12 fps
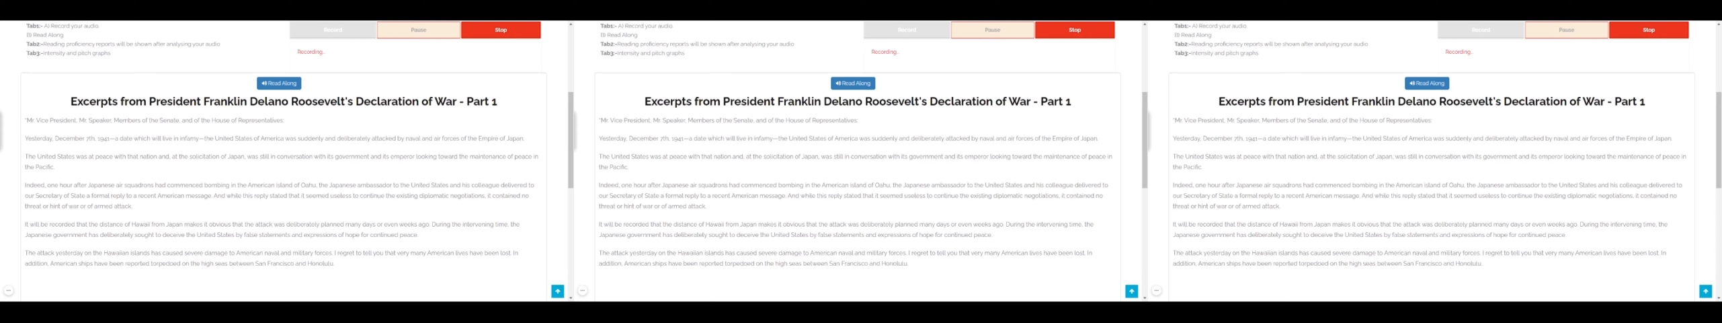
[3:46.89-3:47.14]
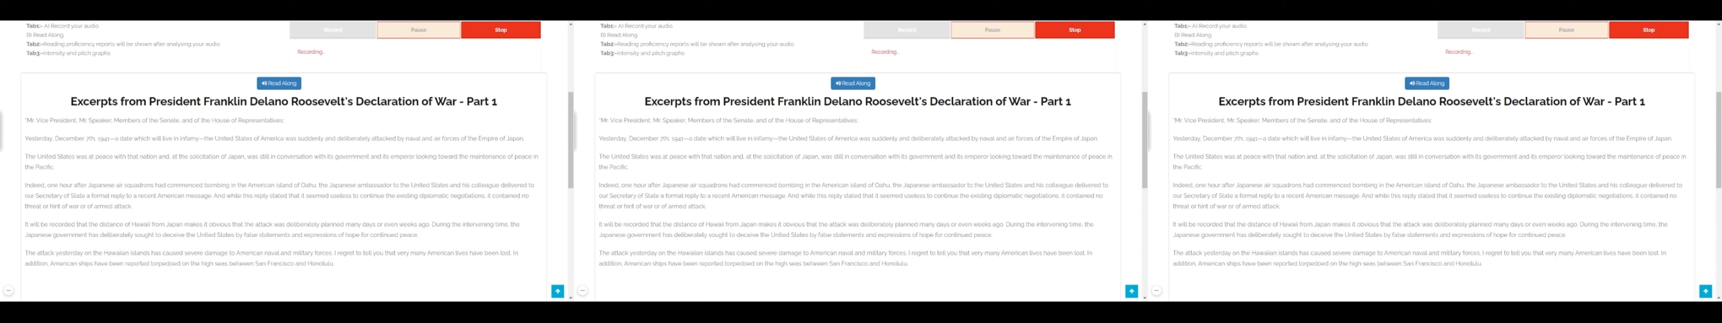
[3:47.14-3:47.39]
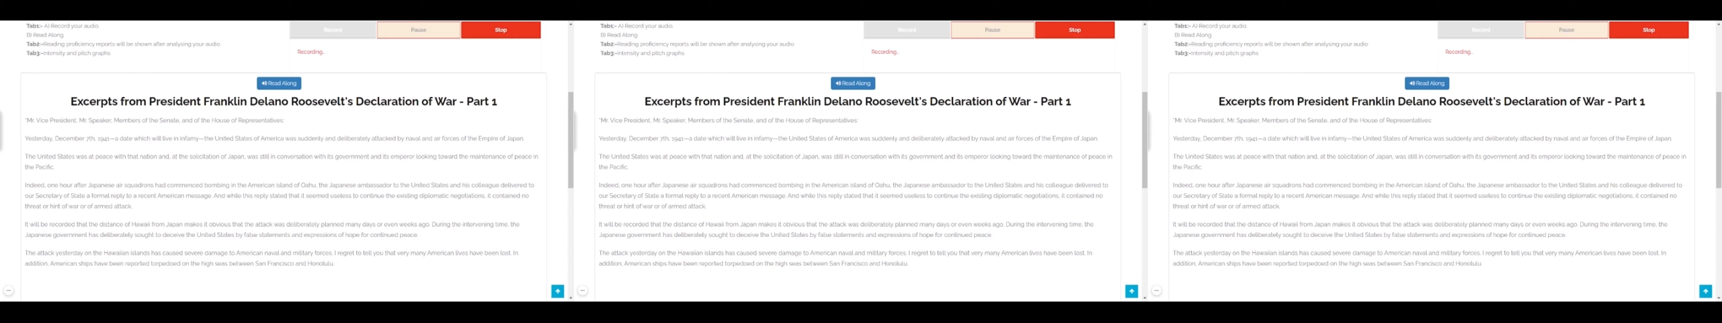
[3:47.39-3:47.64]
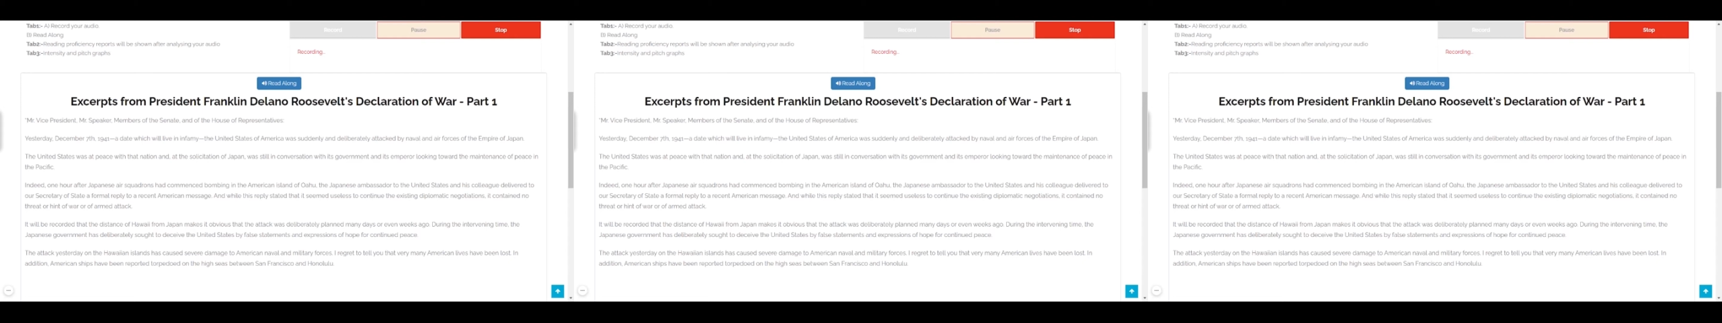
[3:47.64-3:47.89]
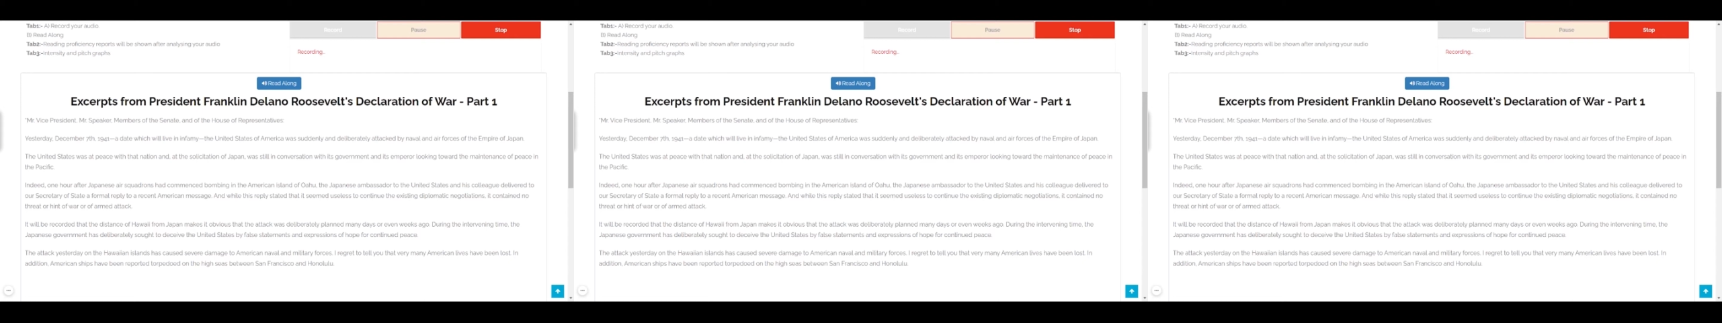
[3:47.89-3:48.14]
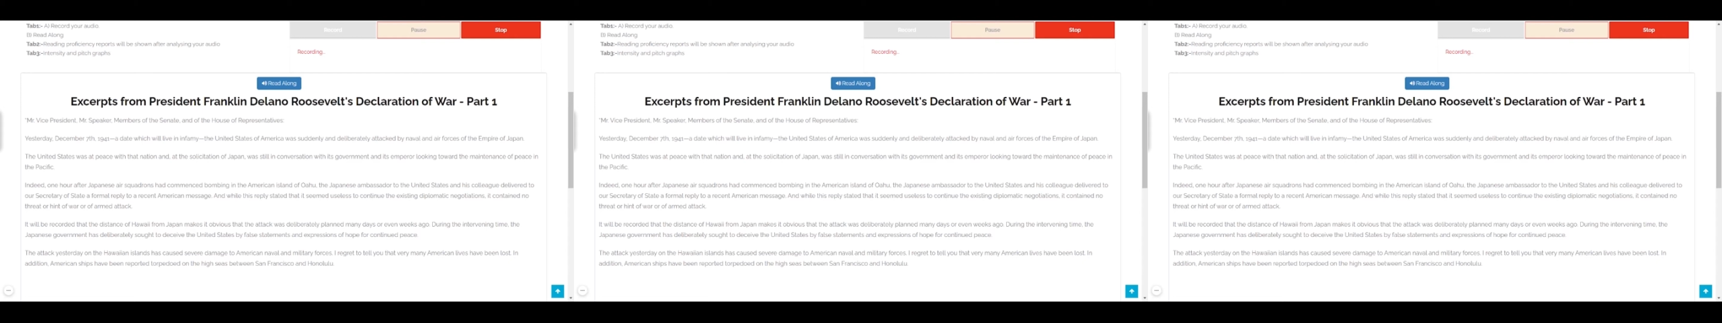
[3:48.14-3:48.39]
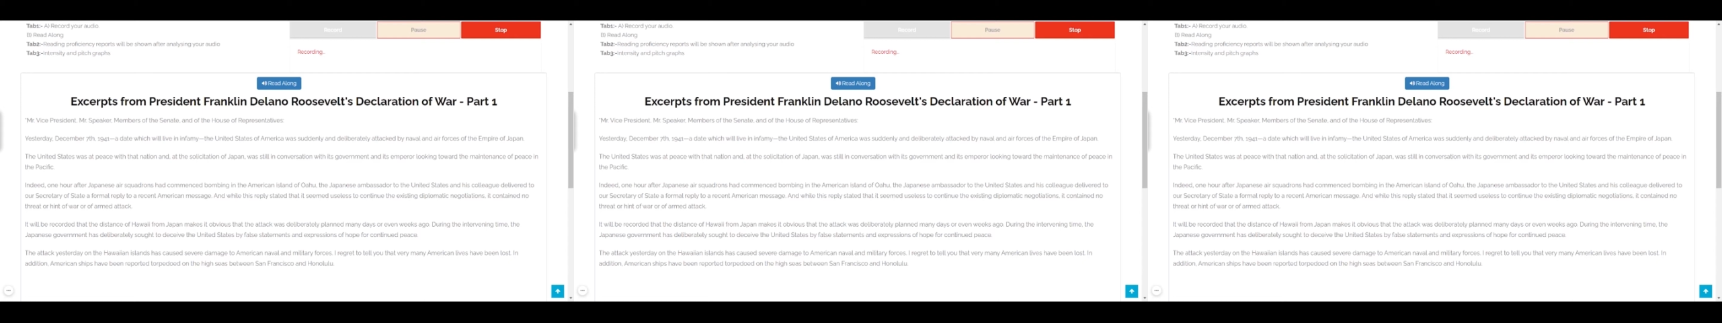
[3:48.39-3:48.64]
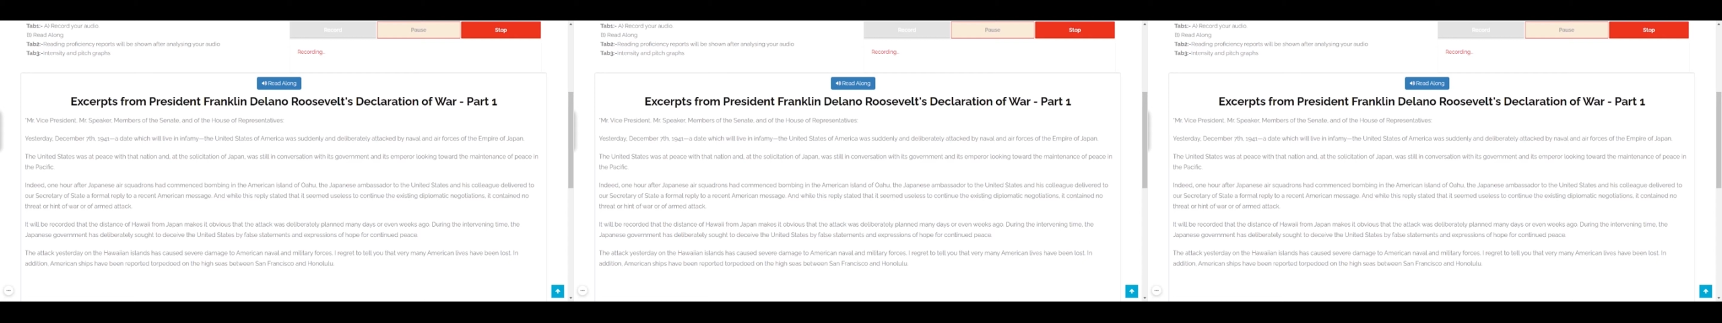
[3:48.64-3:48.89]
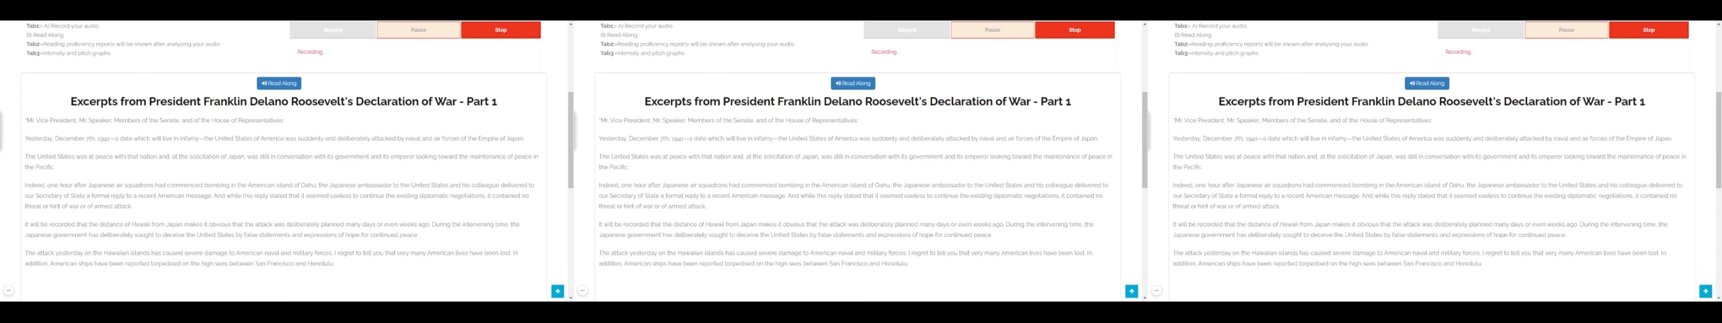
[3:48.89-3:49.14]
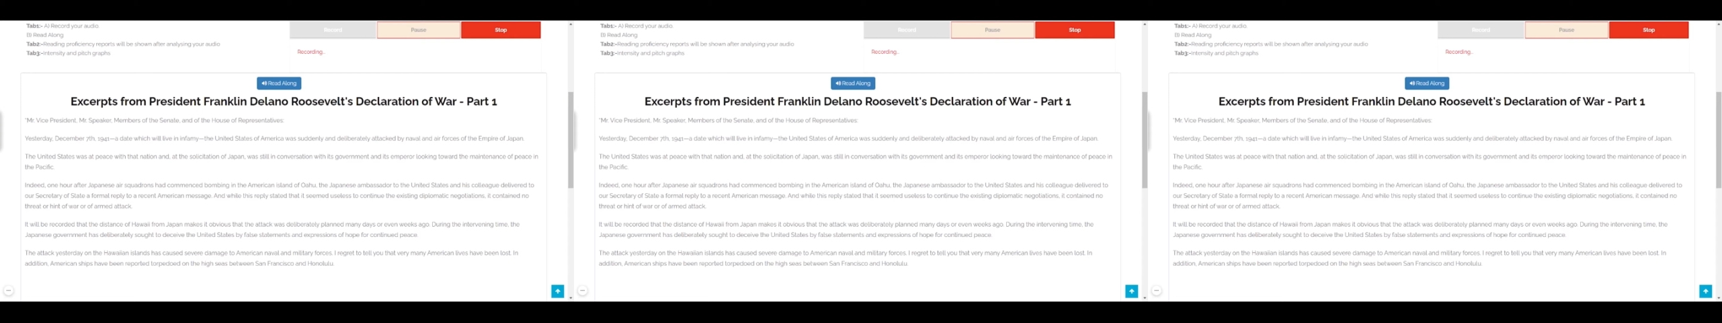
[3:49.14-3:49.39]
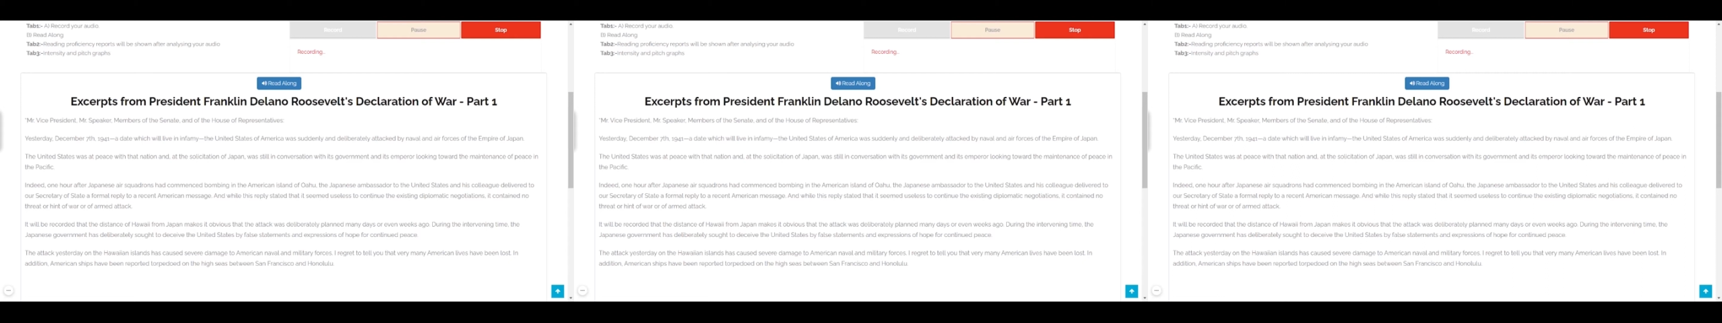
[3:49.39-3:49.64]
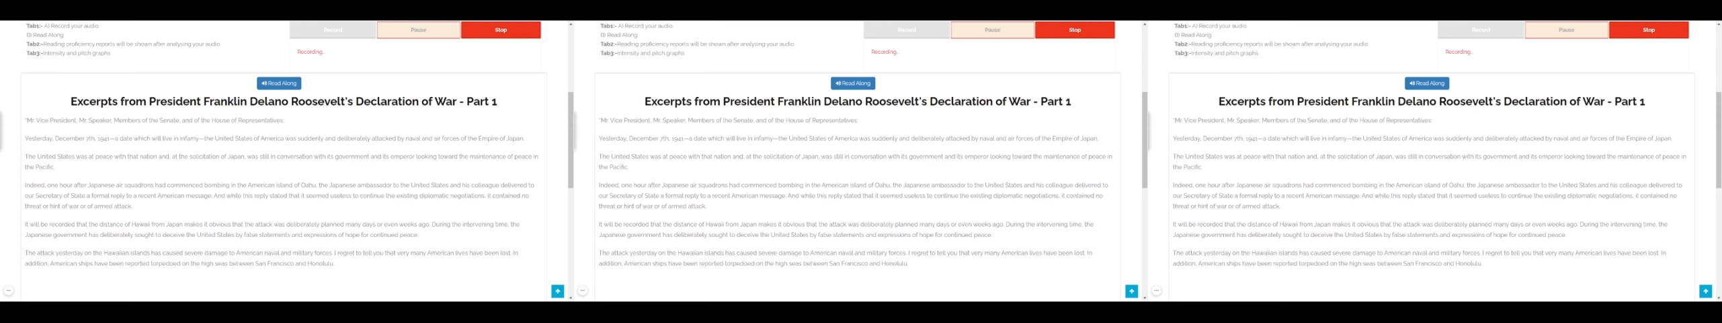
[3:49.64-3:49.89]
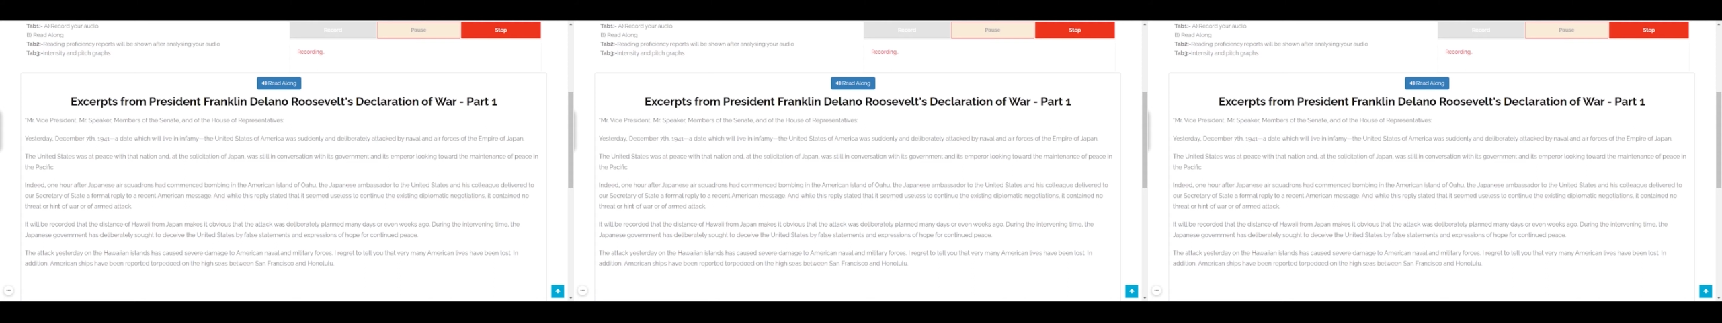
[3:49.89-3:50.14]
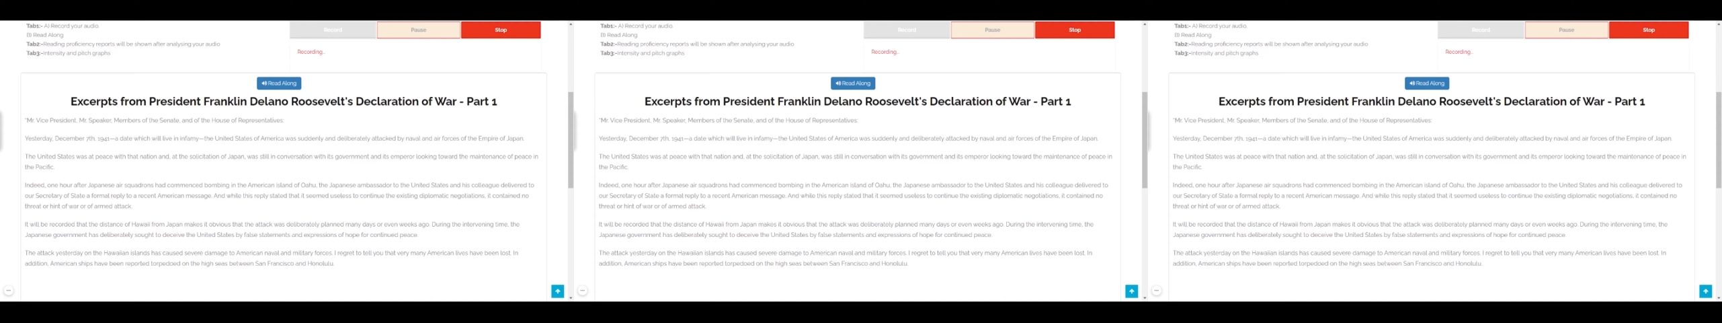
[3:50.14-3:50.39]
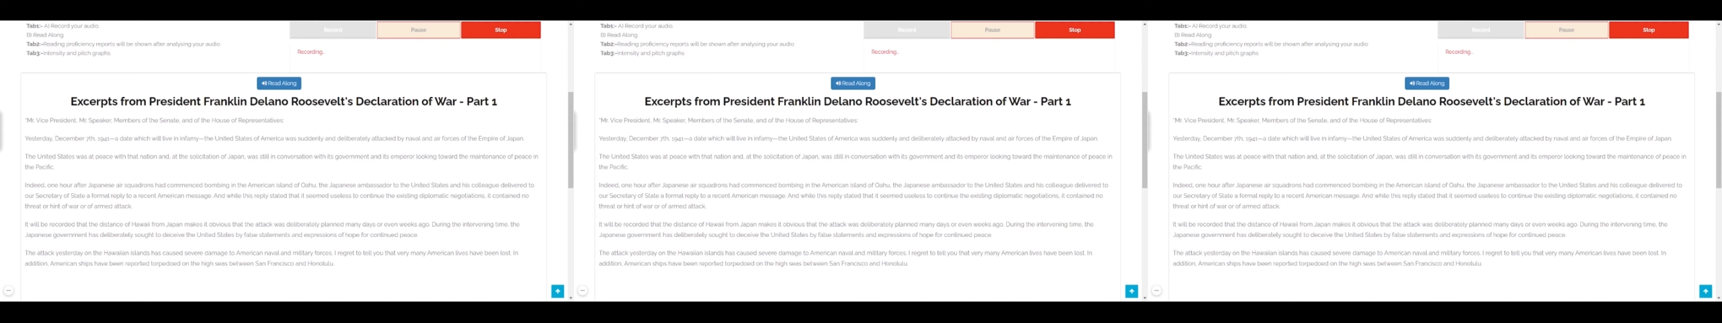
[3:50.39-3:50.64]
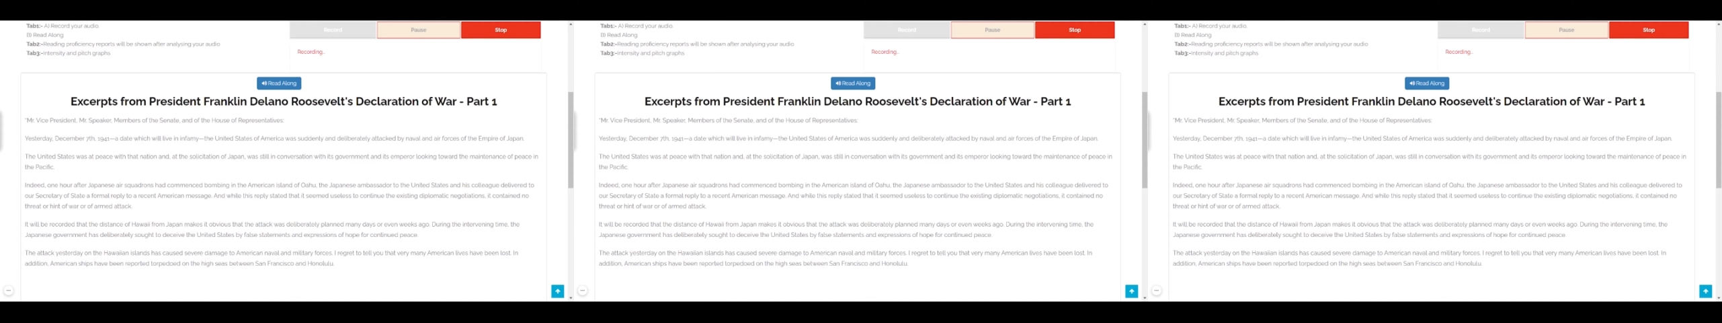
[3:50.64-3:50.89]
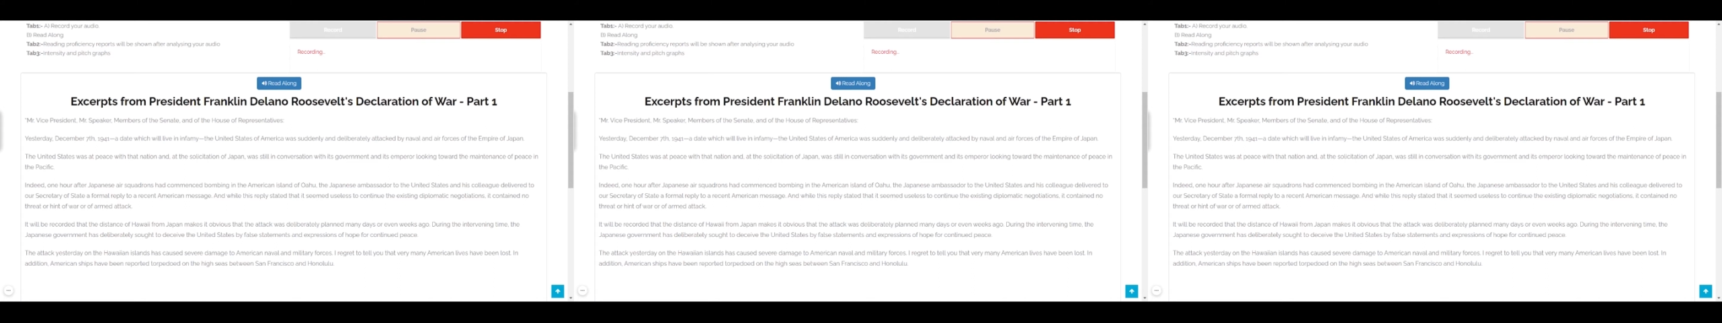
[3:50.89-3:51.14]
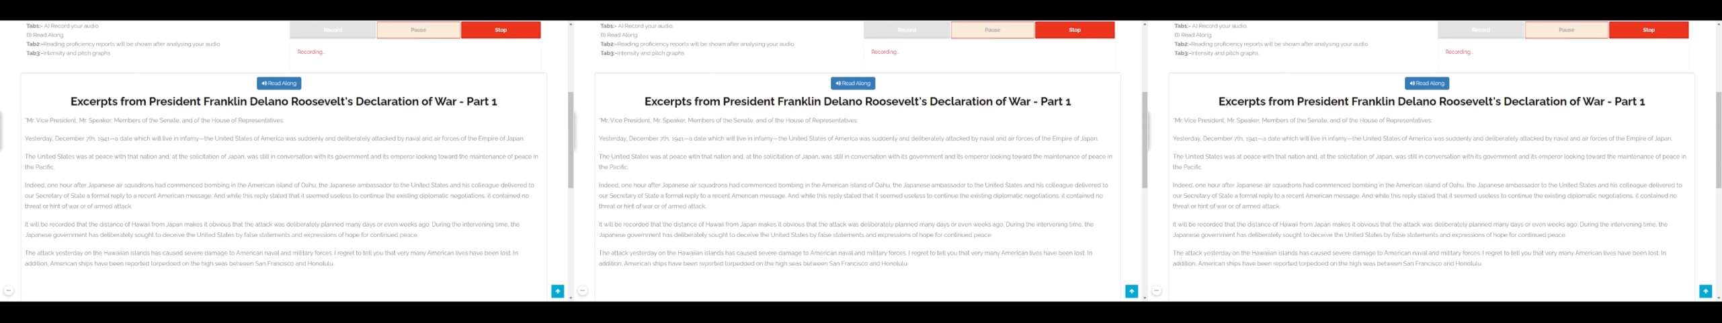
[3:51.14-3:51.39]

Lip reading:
No face is visible, so there are no lips to read.